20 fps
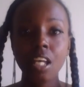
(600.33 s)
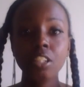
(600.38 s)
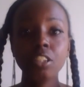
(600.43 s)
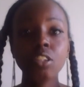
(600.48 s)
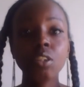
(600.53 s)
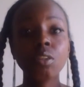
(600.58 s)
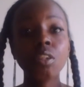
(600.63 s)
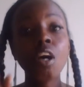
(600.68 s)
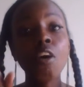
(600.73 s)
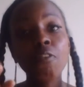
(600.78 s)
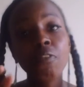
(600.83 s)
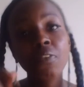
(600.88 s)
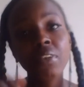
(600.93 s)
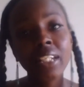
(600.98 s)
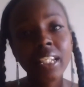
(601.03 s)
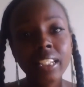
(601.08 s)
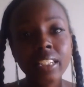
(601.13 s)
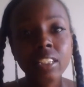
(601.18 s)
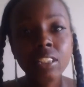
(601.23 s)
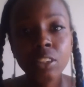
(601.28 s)
So don't
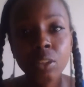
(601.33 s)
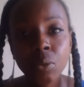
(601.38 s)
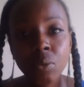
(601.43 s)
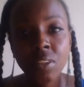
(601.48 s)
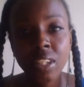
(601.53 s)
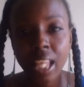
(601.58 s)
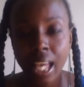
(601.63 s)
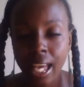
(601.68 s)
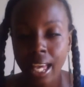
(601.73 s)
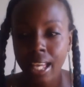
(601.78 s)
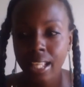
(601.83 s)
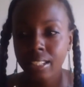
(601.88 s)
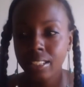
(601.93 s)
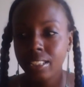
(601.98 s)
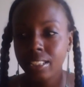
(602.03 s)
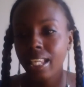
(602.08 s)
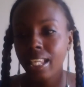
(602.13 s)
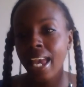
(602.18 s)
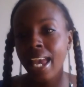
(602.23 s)
forget to do that